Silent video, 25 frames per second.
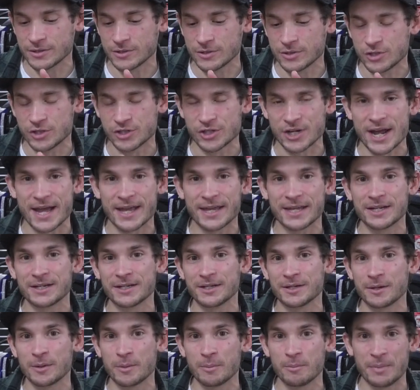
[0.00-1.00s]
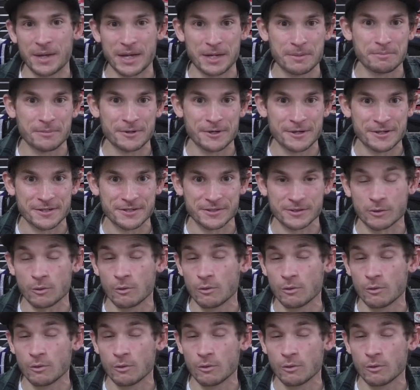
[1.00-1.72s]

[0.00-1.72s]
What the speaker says: giant bait balls,